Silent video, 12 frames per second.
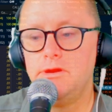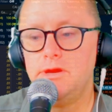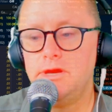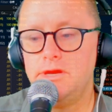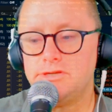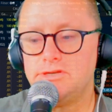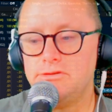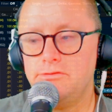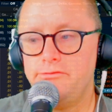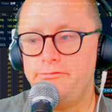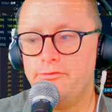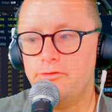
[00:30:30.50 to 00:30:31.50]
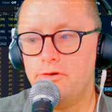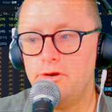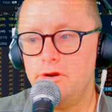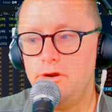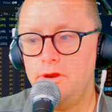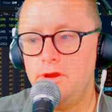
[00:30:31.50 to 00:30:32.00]
issue
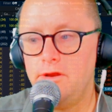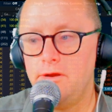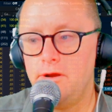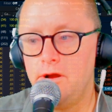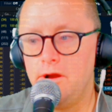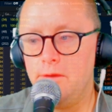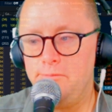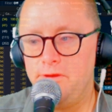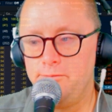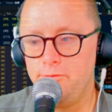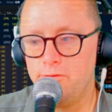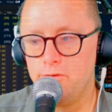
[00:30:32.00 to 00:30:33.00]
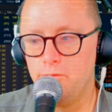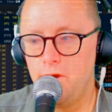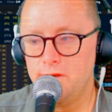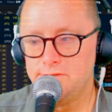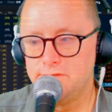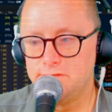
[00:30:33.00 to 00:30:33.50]
for people who are
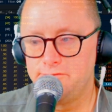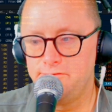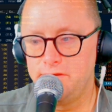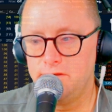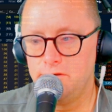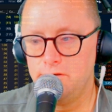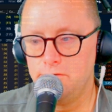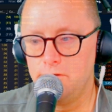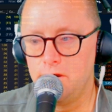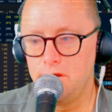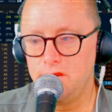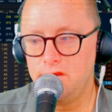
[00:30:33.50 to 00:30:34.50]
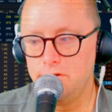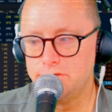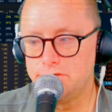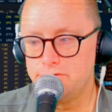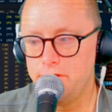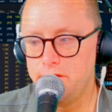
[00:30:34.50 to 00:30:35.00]
watching this video who aren't
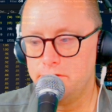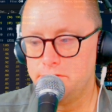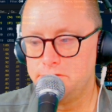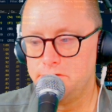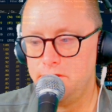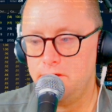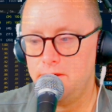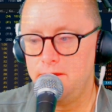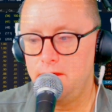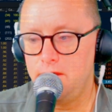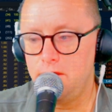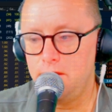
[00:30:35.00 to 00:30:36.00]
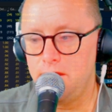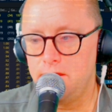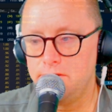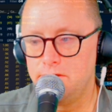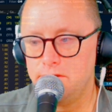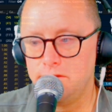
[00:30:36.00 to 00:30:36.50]
huge traders,
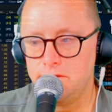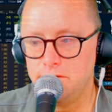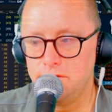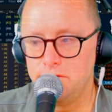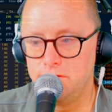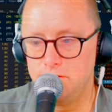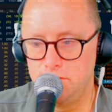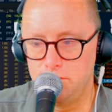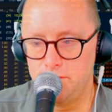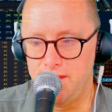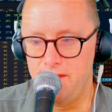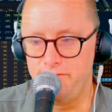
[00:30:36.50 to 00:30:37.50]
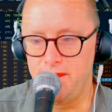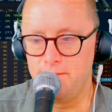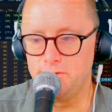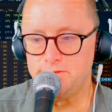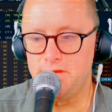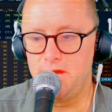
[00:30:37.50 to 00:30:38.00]
you would have
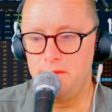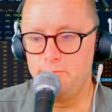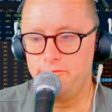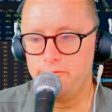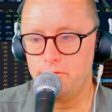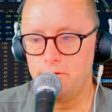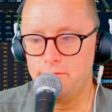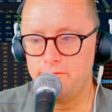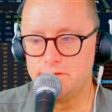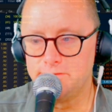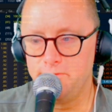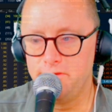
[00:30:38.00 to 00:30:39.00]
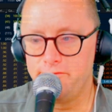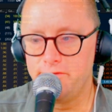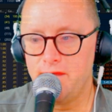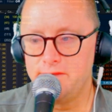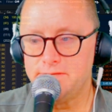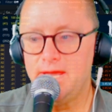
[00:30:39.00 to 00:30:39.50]
ample time before a reverse split for
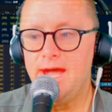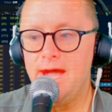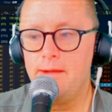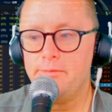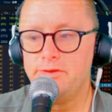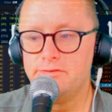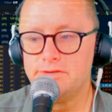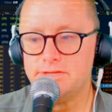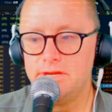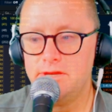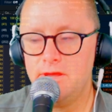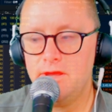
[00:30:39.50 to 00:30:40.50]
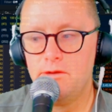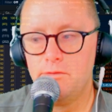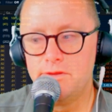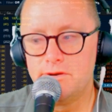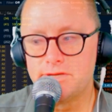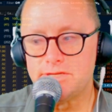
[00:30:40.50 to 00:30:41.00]
that to happen. Usually when
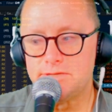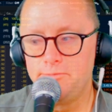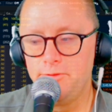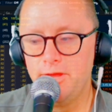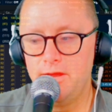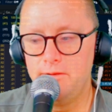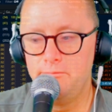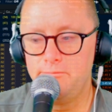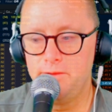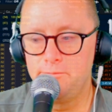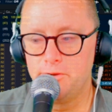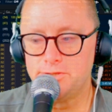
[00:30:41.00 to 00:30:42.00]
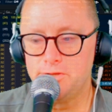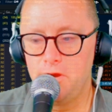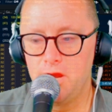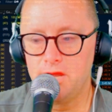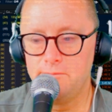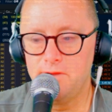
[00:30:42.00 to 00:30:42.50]
there's a split, people are
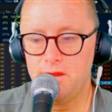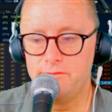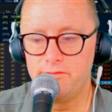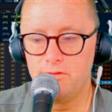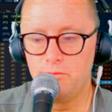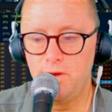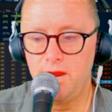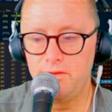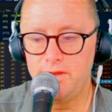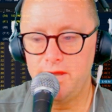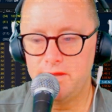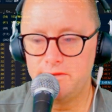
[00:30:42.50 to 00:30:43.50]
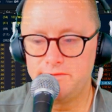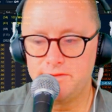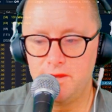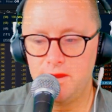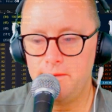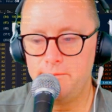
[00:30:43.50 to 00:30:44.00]
talking about it for a while ahead of
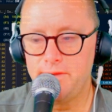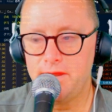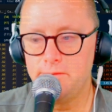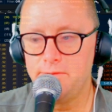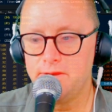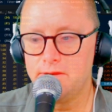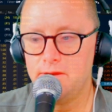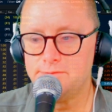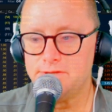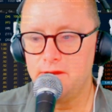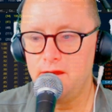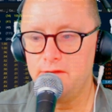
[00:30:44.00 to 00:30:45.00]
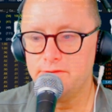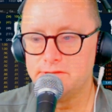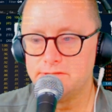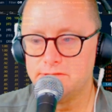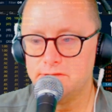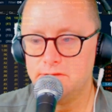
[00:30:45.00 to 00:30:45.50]
time, and it becomes obvious
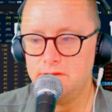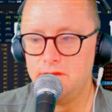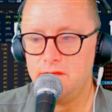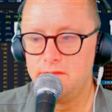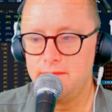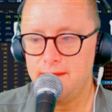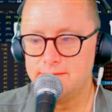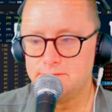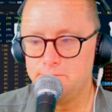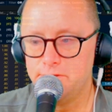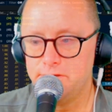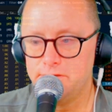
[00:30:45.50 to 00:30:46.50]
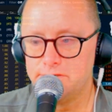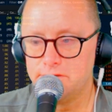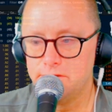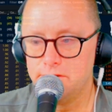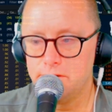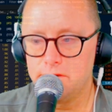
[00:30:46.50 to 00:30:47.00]
that that split is
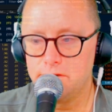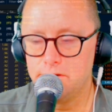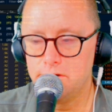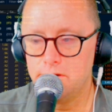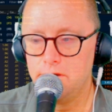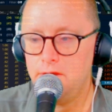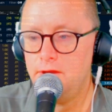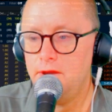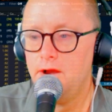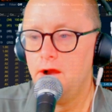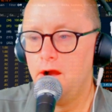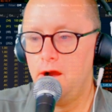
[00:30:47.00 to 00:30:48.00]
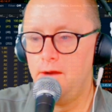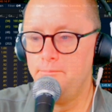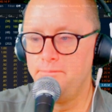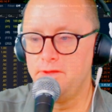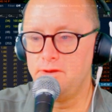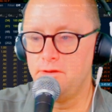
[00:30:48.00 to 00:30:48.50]
going to occur.
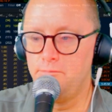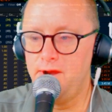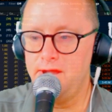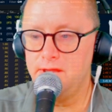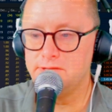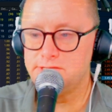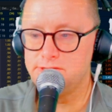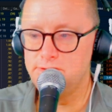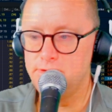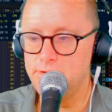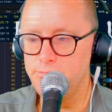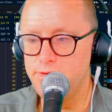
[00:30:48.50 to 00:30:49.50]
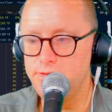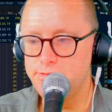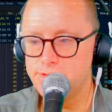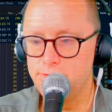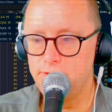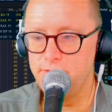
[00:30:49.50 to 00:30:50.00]
My concern with
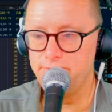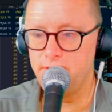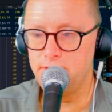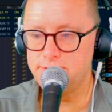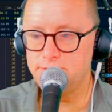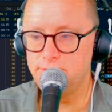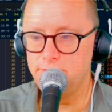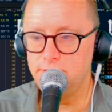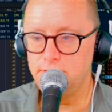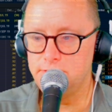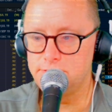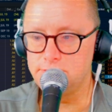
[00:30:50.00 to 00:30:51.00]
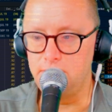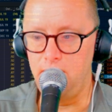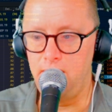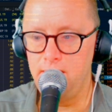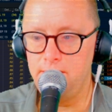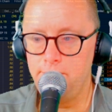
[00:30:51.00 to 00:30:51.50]
shorting volatility is
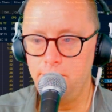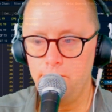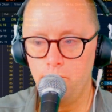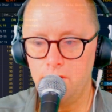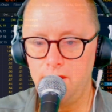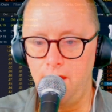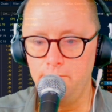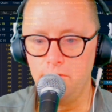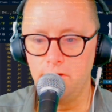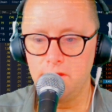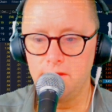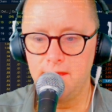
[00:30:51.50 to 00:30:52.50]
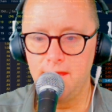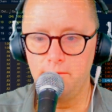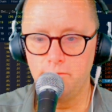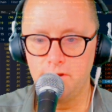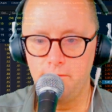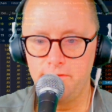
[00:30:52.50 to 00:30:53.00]
what I'm looking at
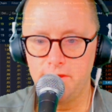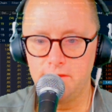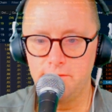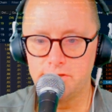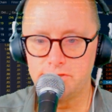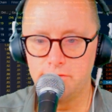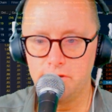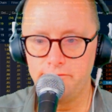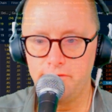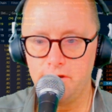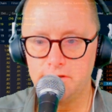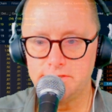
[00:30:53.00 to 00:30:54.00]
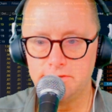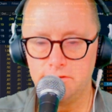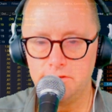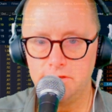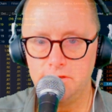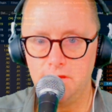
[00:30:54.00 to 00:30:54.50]
when I'm thinking about shorting
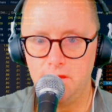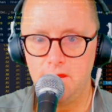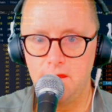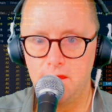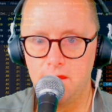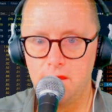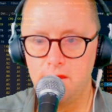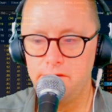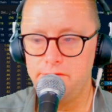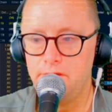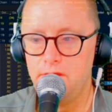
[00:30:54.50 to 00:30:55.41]
volatility and